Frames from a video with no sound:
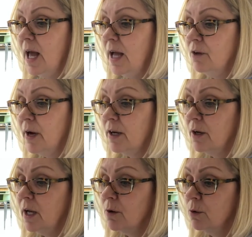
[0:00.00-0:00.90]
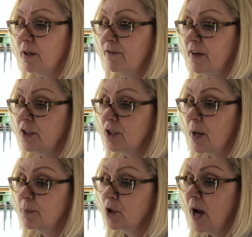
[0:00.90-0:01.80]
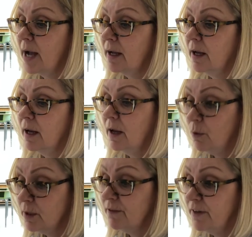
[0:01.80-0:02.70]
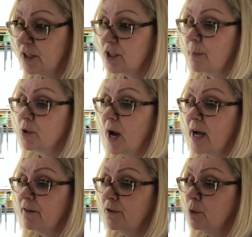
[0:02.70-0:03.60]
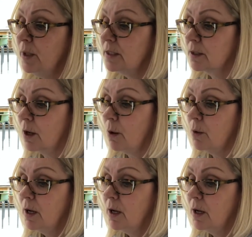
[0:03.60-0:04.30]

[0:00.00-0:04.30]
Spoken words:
and Gregor had only finished up track a few weeks ago.